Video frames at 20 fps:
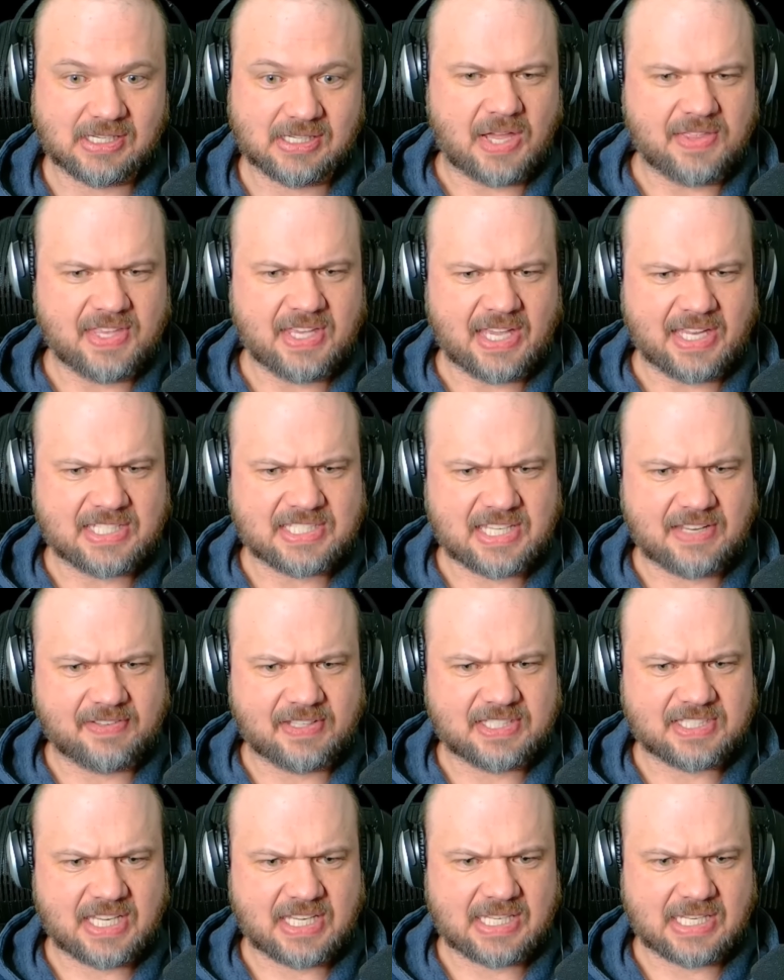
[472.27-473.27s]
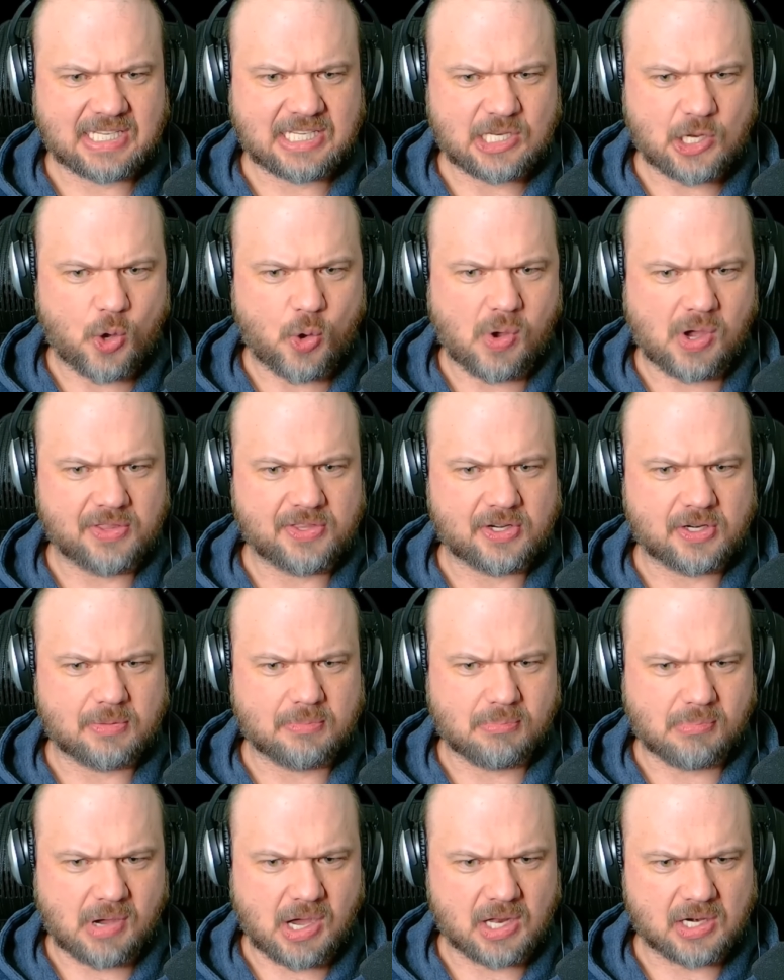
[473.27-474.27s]
I think I can safely say that no other
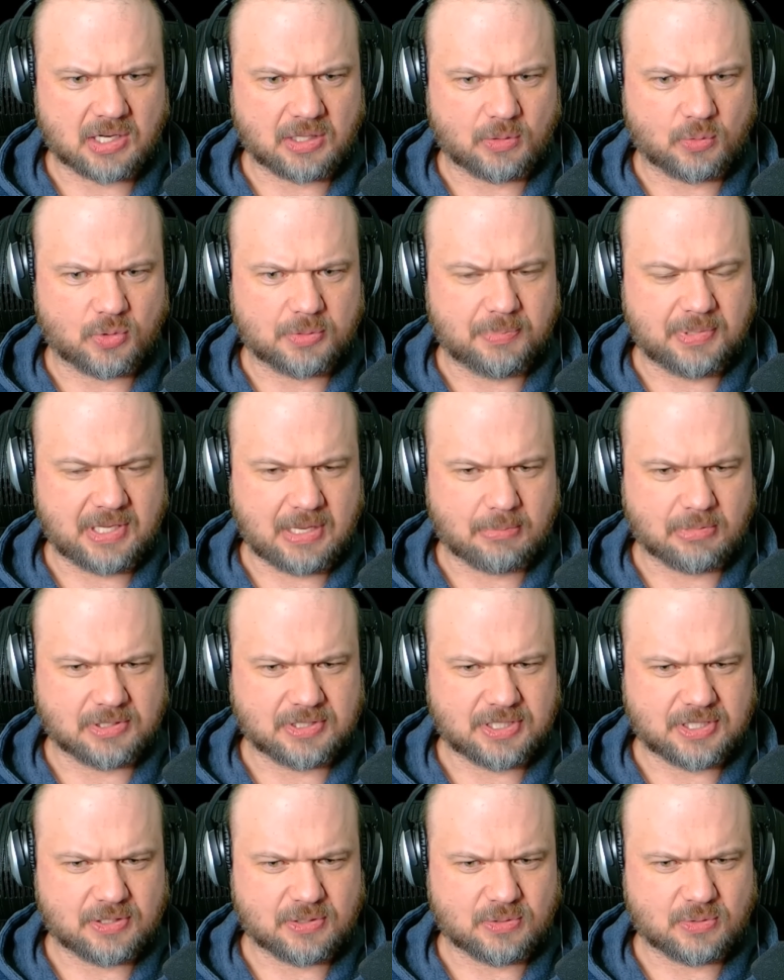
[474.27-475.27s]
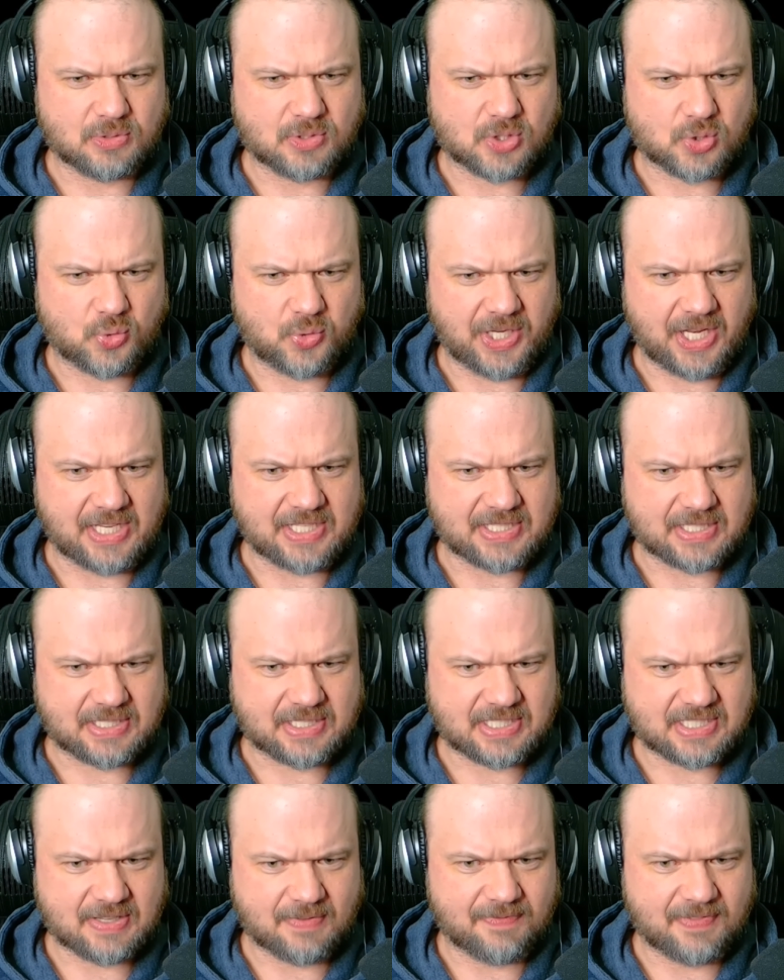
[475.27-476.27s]
model would be able to create
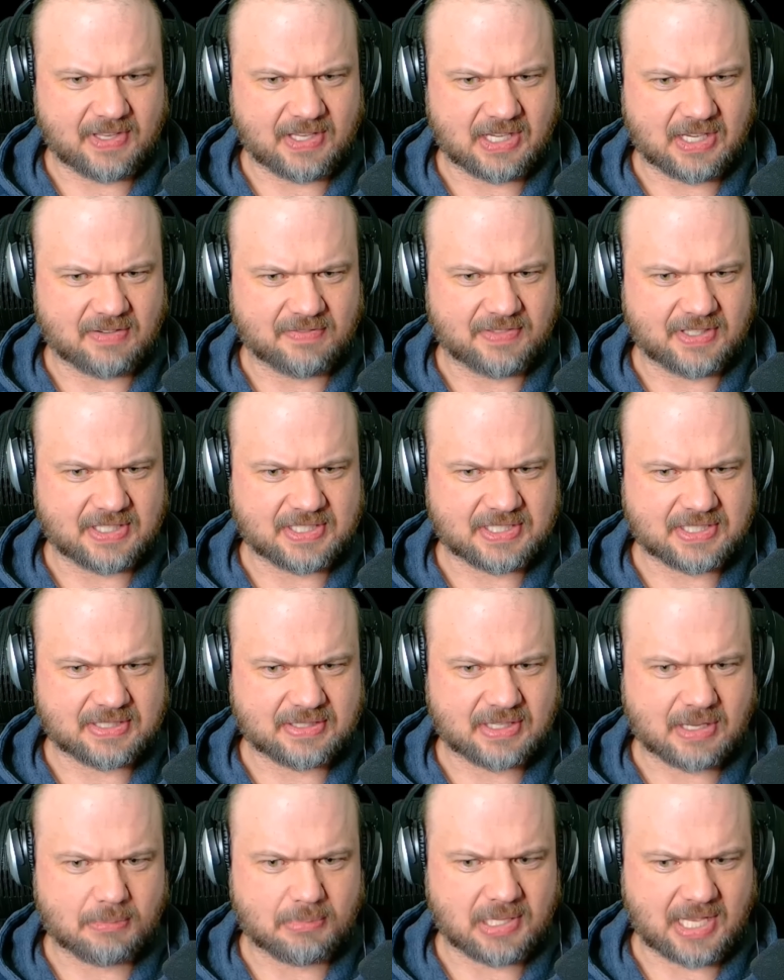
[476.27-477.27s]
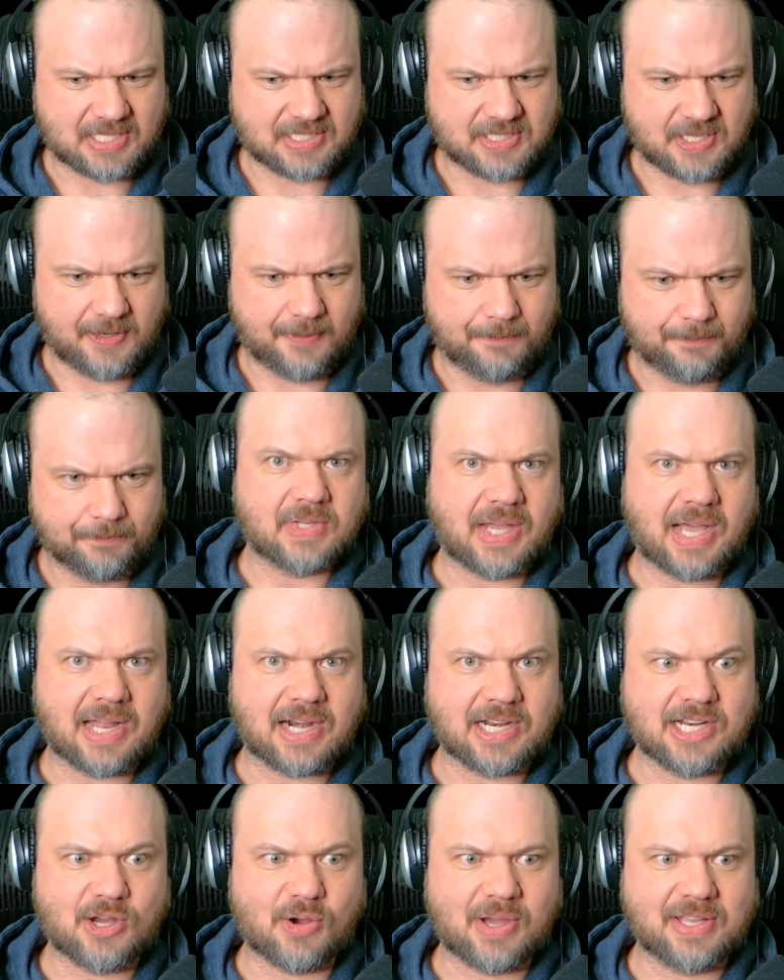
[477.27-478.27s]
something of this complexity.
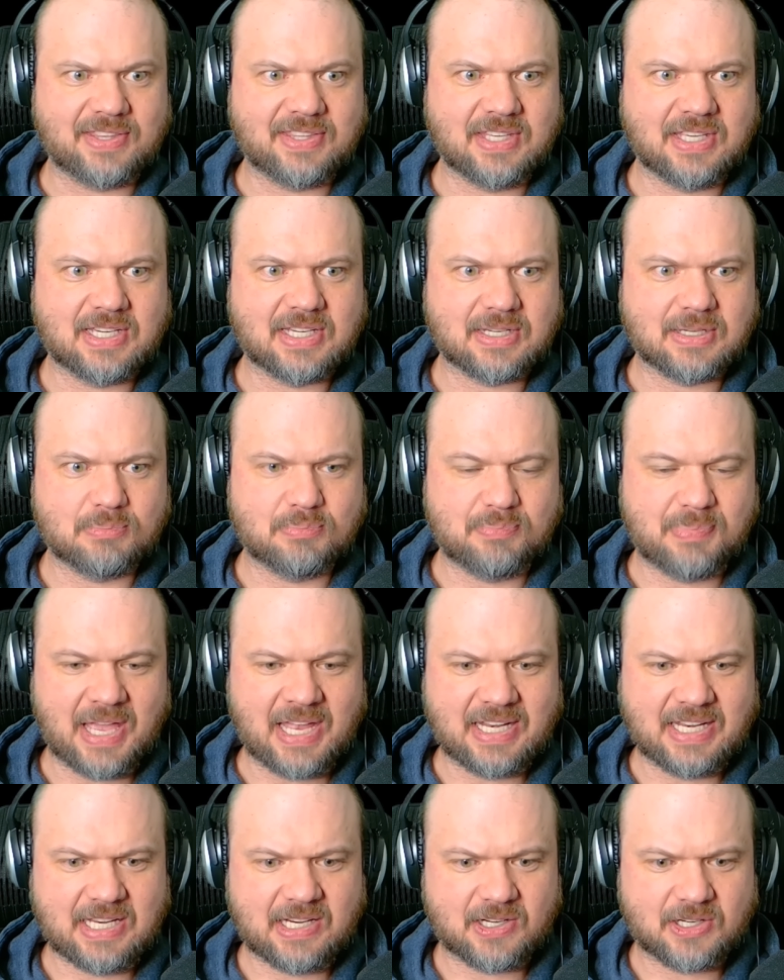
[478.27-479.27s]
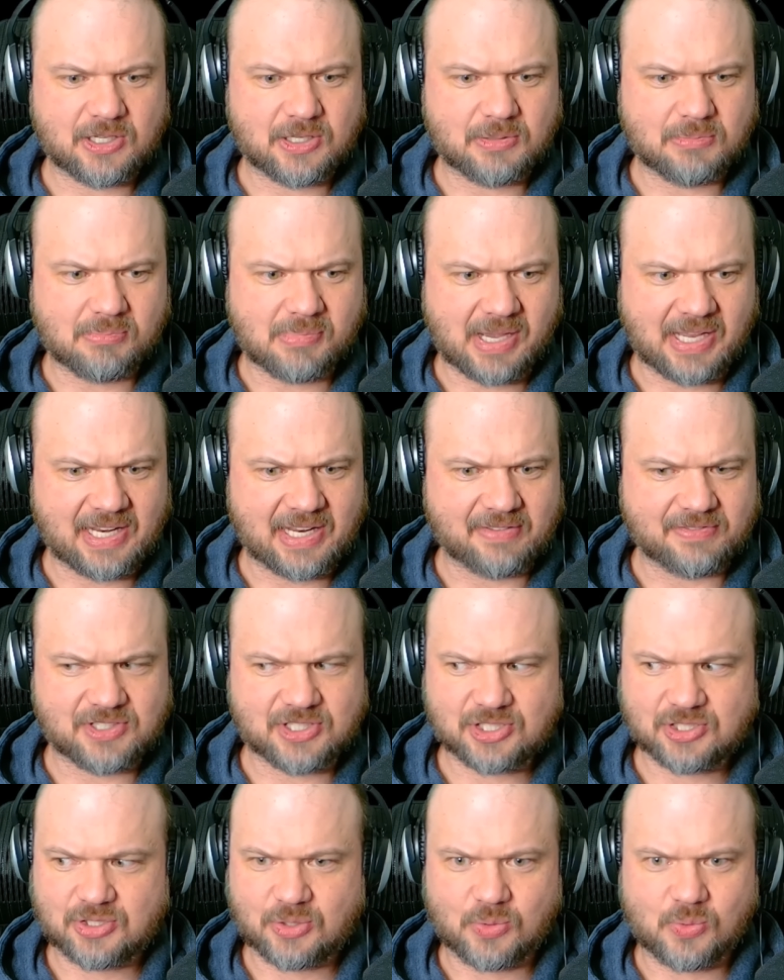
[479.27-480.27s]
I don't know. I think uh, Ben here might have
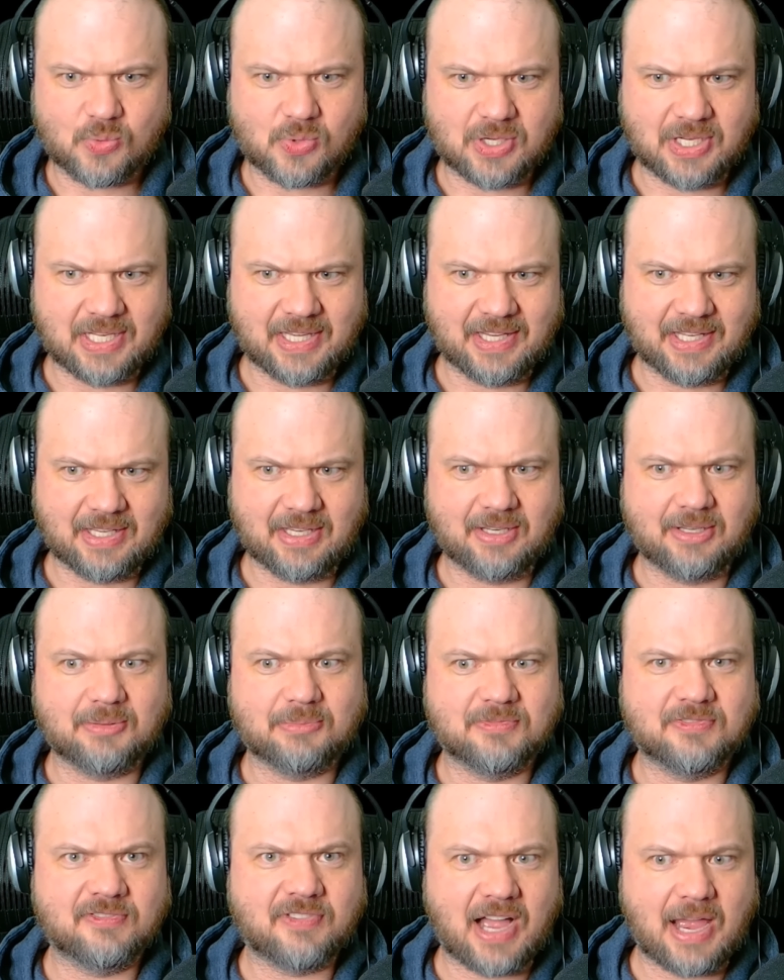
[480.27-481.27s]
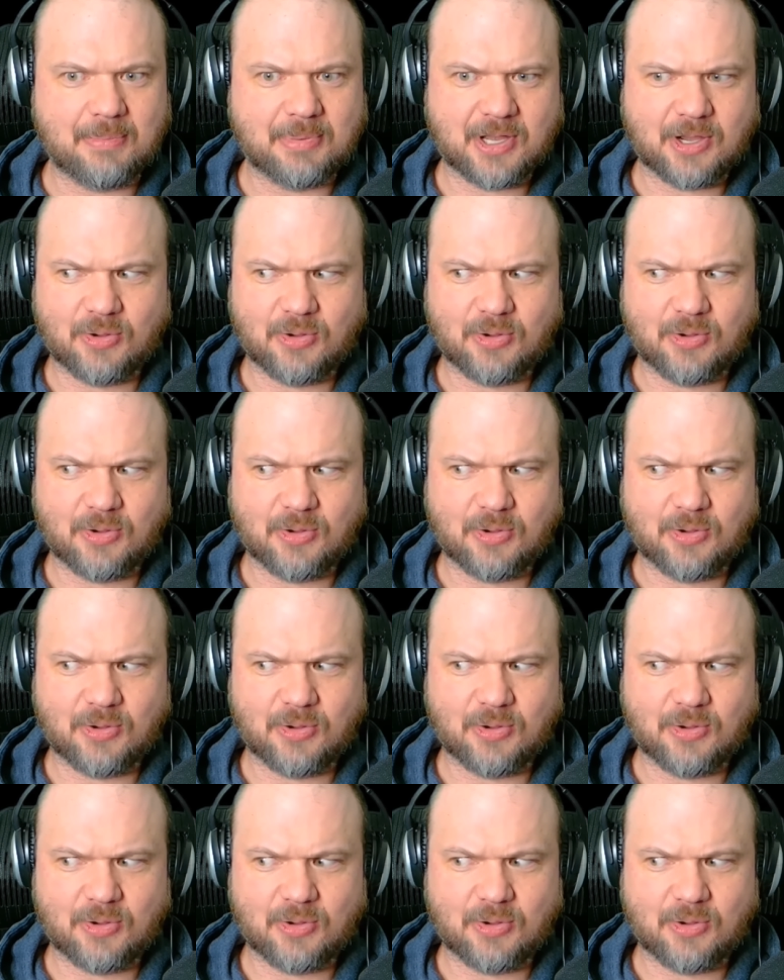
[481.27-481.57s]
just won the vibe